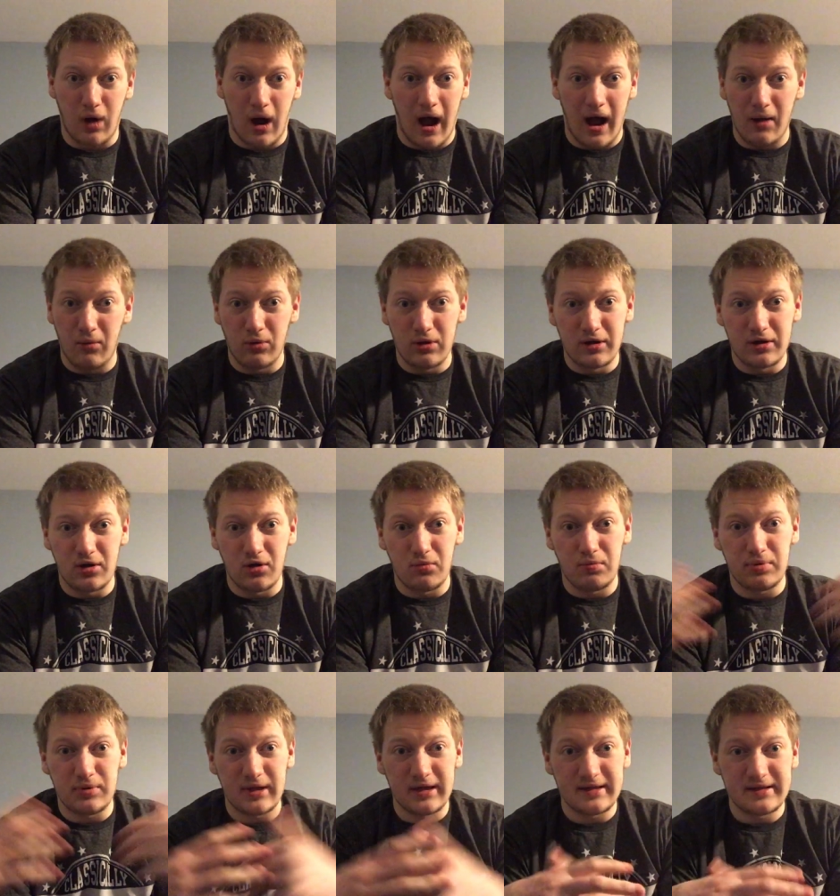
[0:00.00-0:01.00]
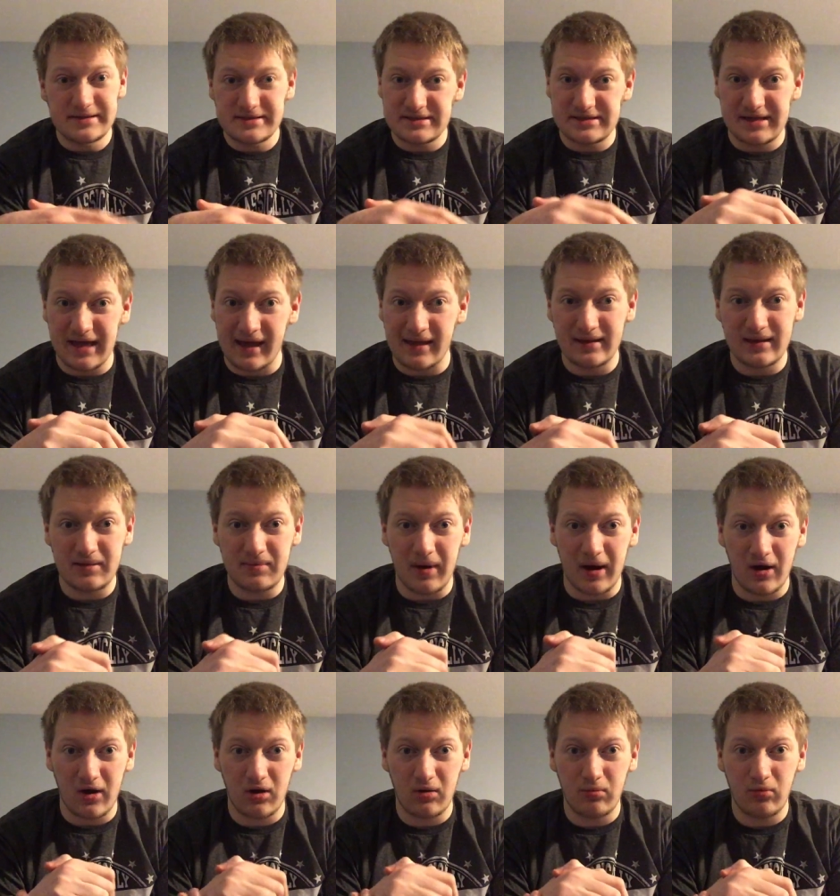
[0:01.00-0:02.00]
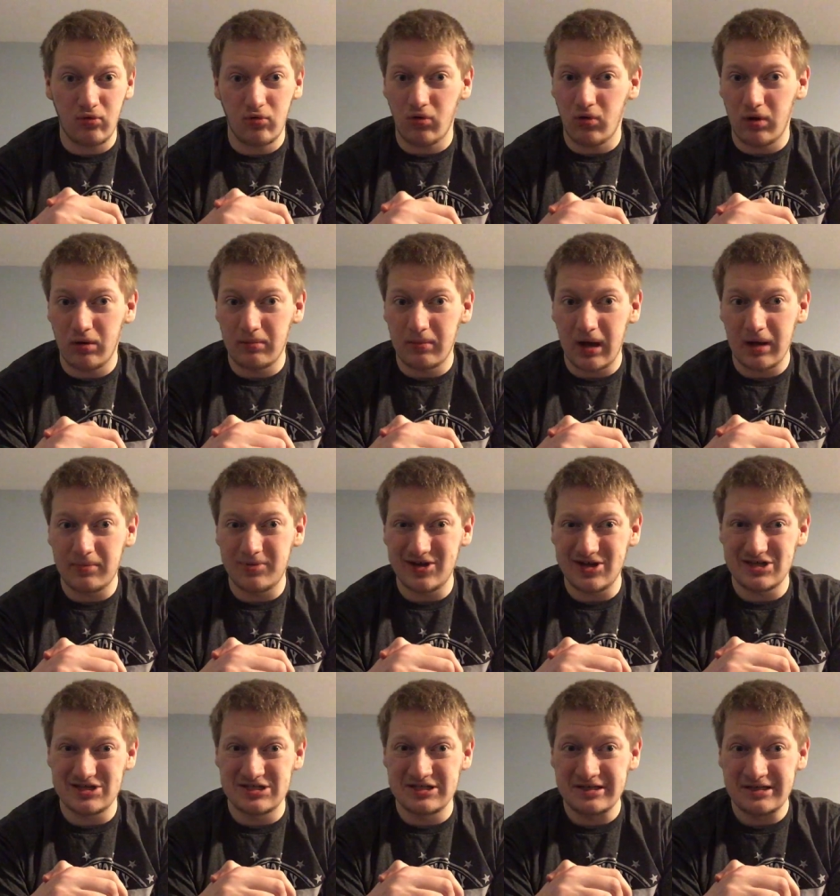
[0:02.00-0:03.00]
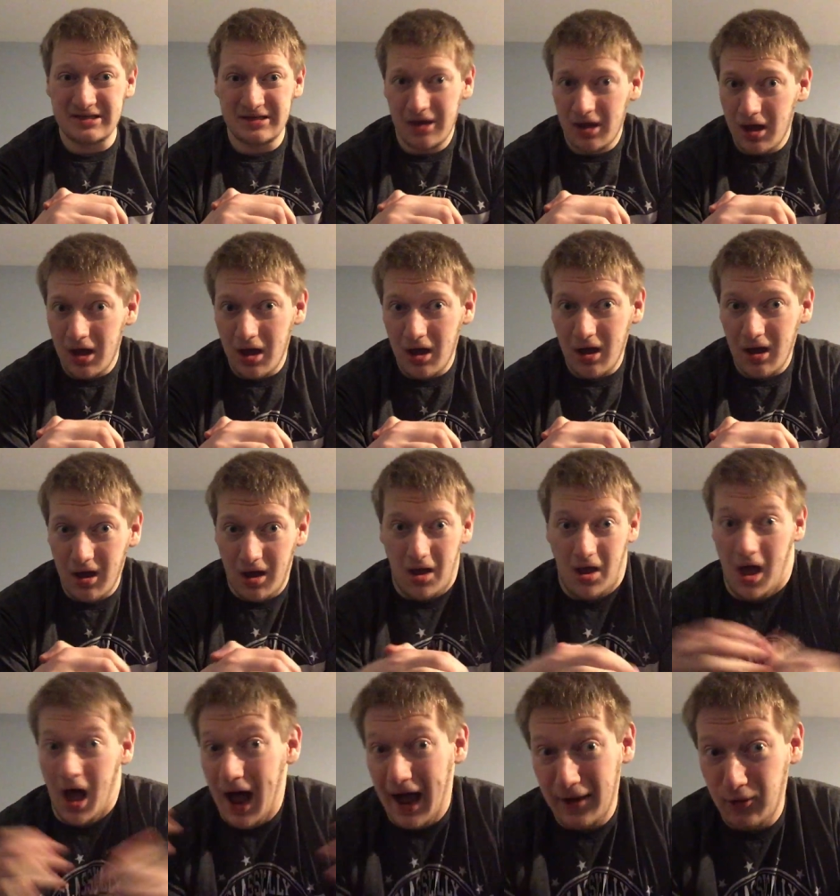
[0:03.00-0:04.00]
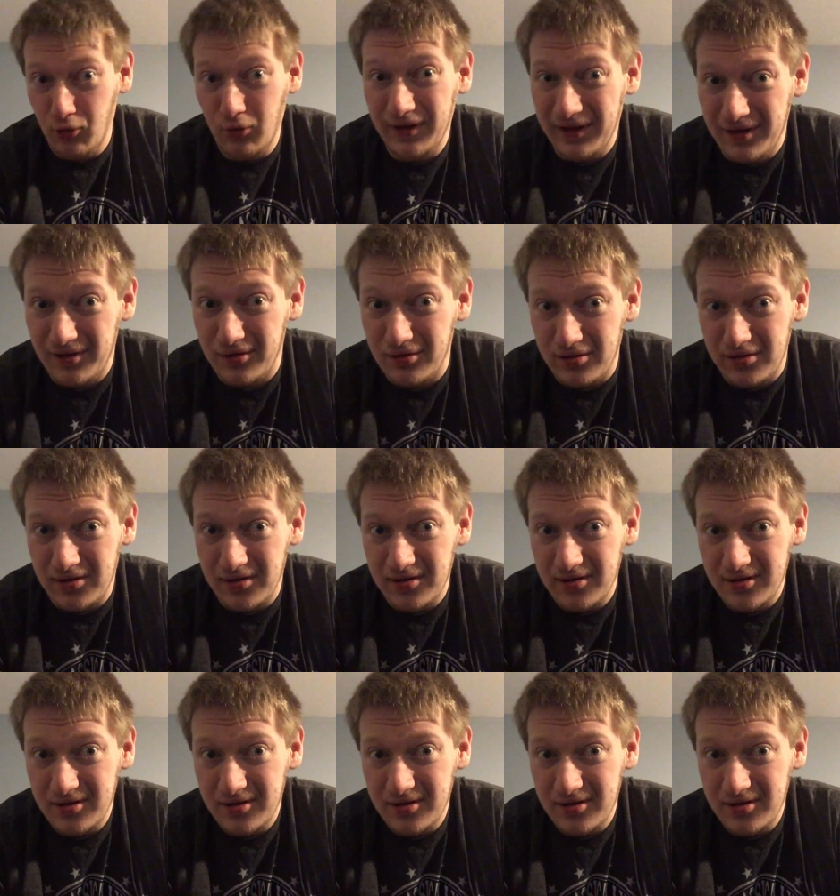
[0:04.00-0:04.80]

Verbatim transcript: I want to go play the Stanley Parable on my PC, I will.